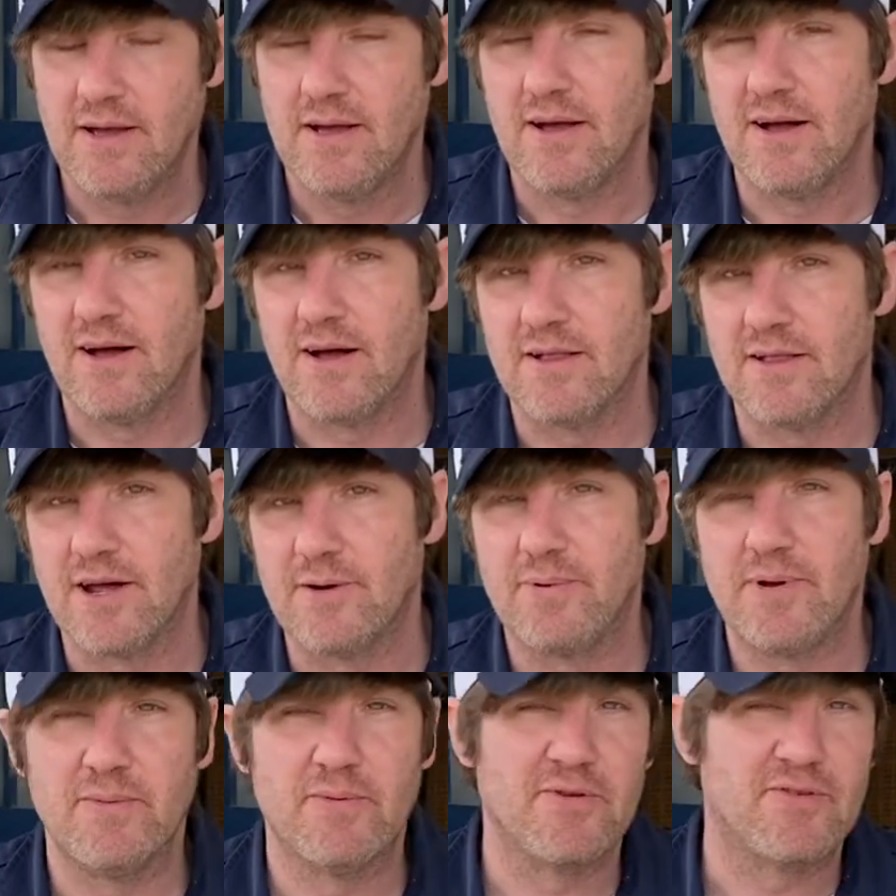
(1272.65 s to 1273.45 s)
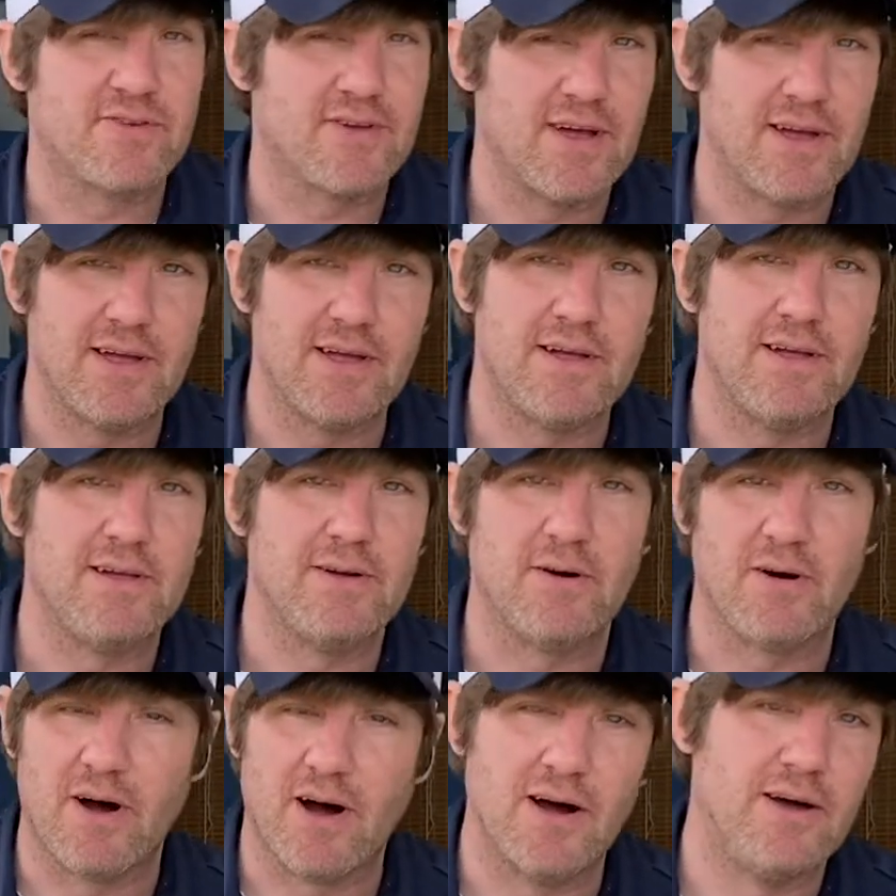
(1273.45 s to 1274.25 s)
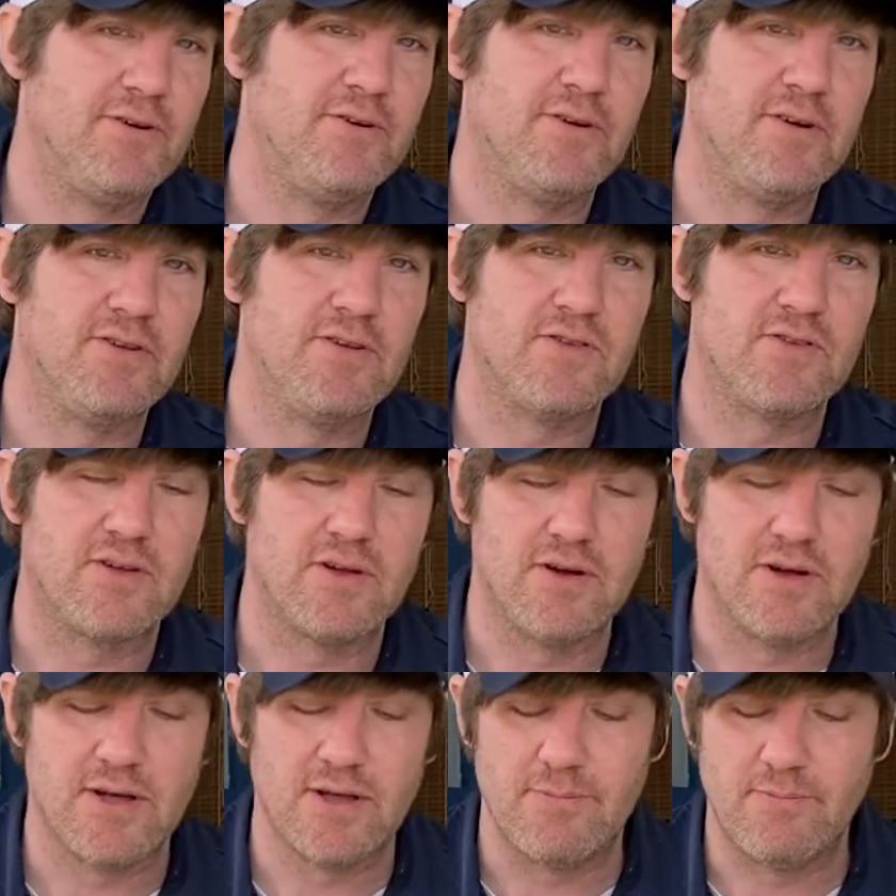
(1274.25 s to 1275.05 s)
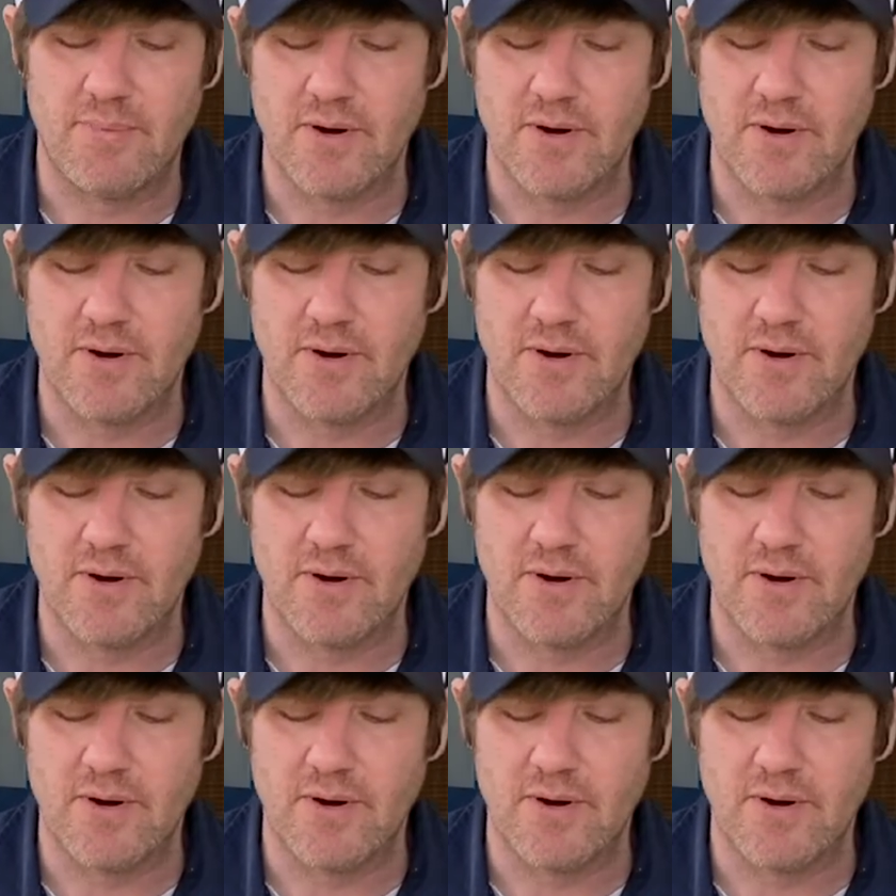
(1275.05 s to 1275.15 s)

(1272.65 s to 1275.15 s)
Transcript: A lot of people say 100 is good,